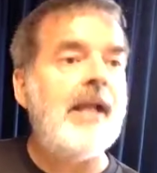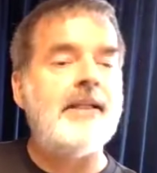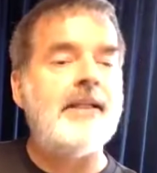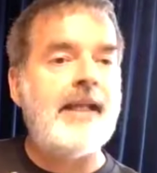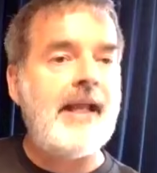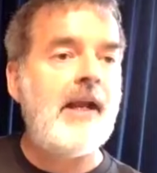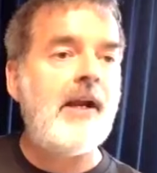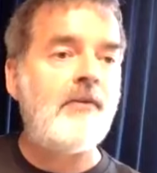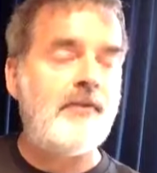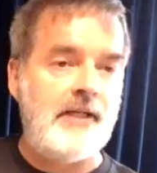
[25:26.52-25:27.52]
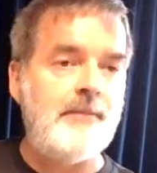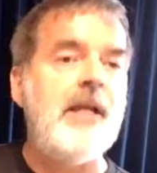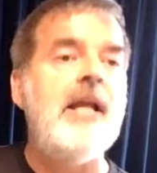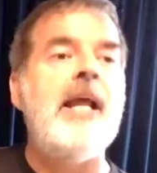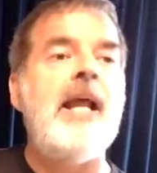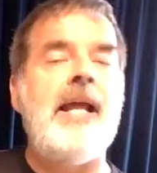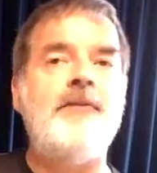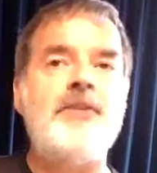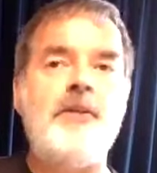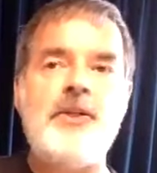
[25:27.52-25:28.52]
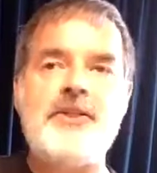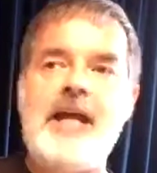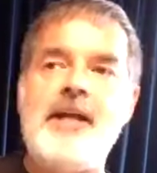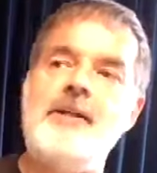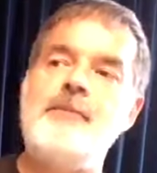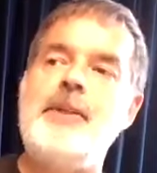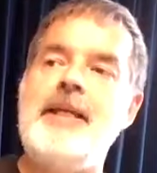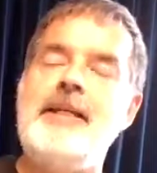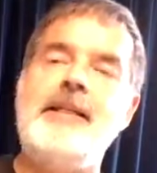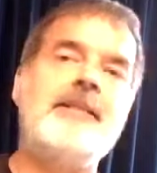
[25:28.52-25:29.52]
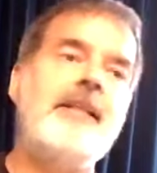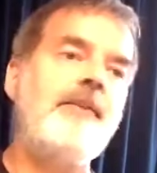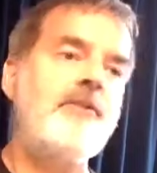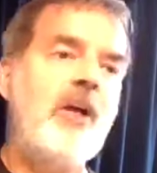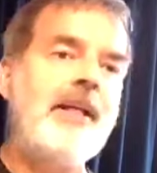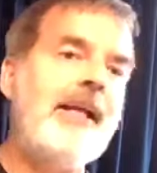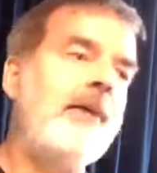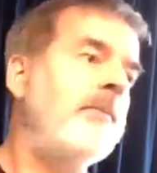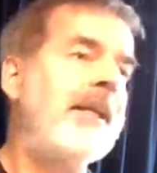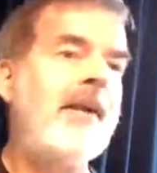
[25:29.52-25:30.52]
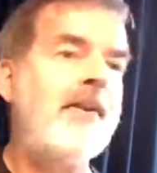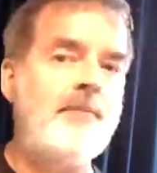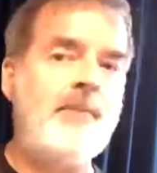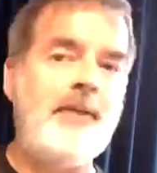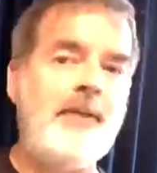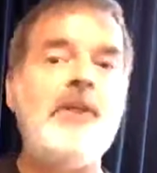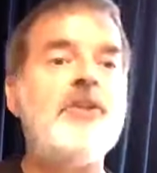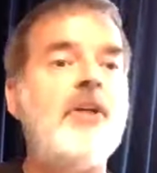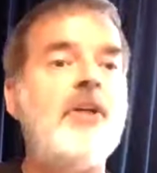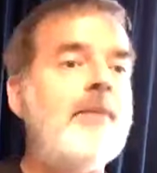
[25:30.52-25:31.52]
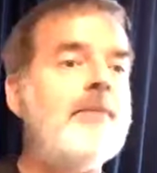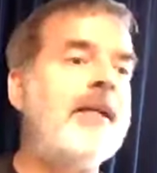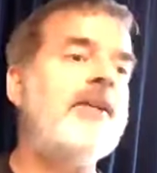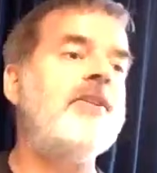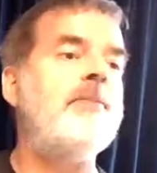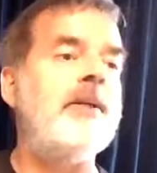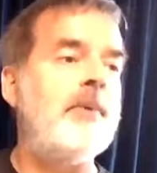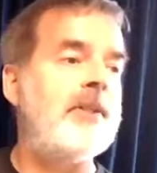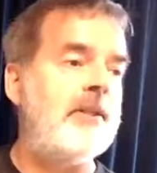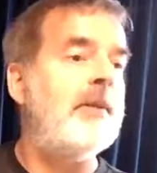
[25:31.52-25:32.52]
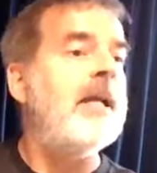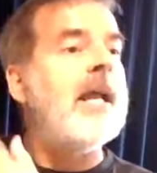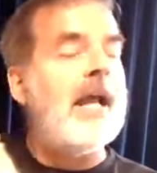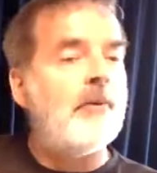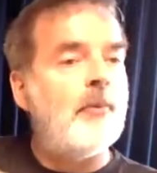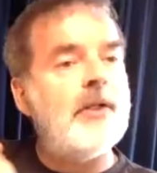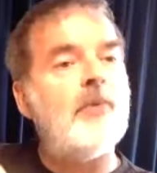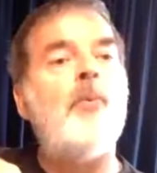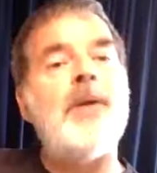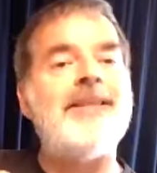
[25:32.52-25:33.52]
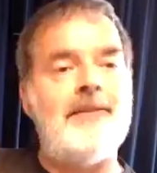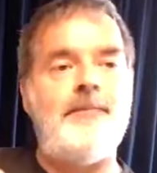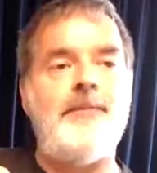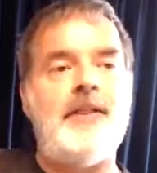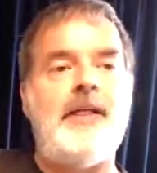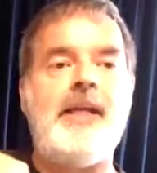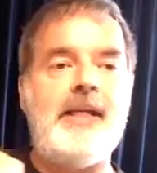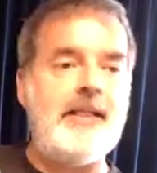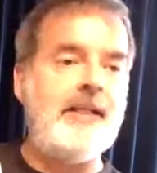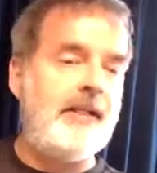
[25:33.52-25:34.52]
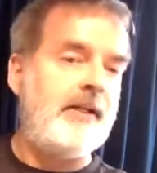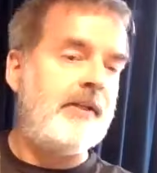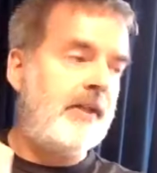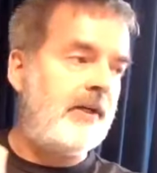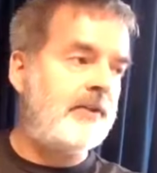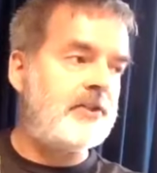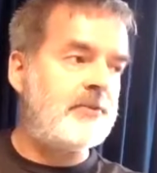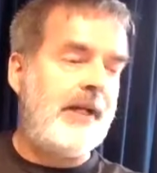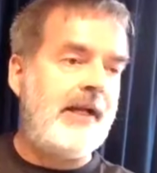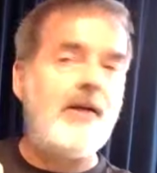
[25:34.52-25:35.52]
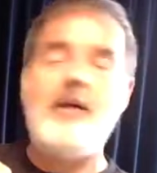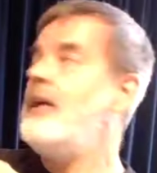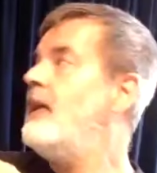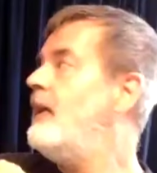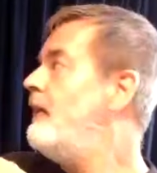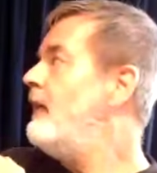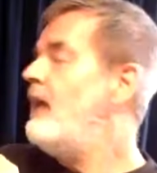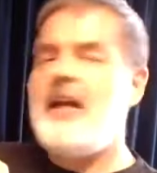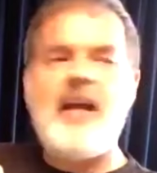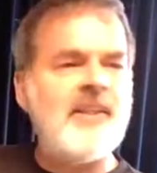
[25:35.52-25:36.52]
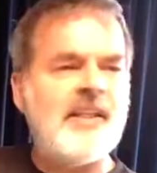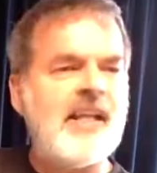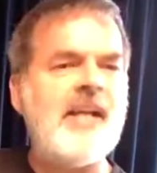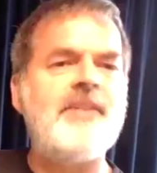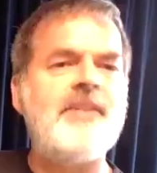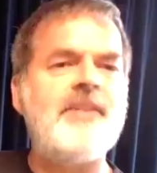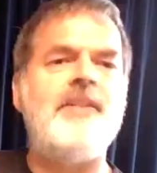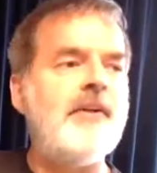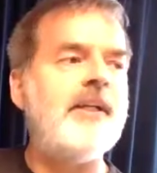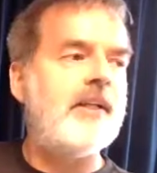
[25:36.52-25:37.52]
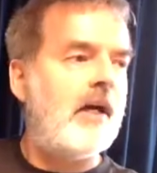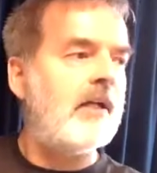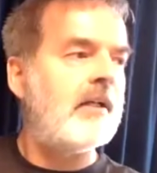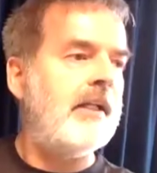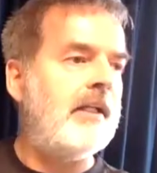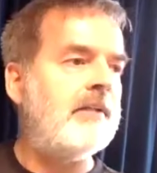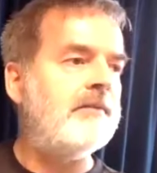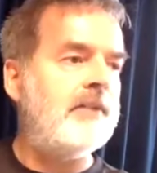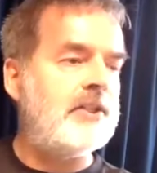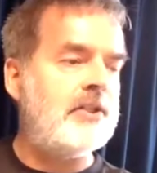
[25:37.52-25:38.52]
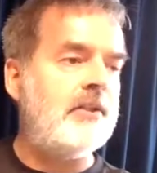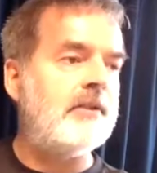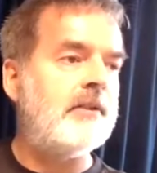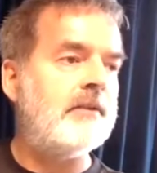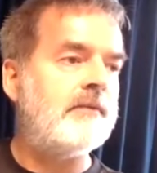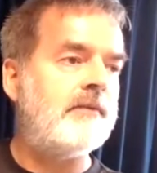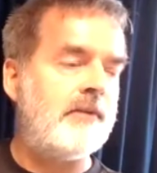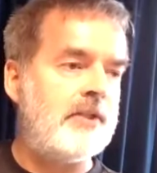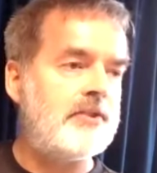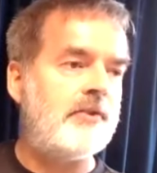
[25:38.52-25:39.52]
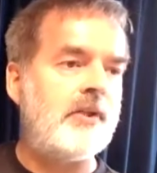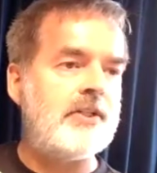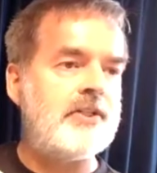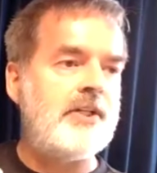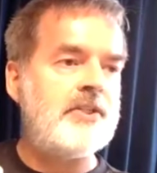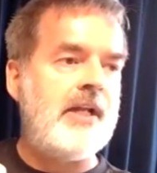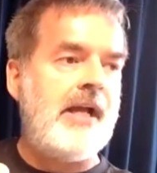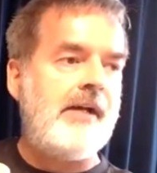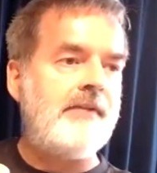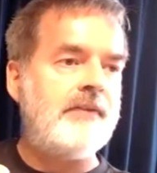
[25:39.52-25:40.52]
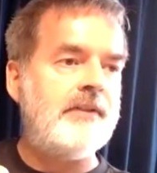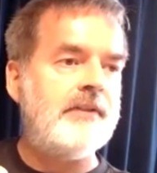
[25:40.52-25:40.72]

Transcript: and to care for them And if someone is down in a pit, instead of trying to help them get out of the pit, we just climb down into the pit with them, and we're with them in their despair. And I think that's a very godly vision for this organization to have,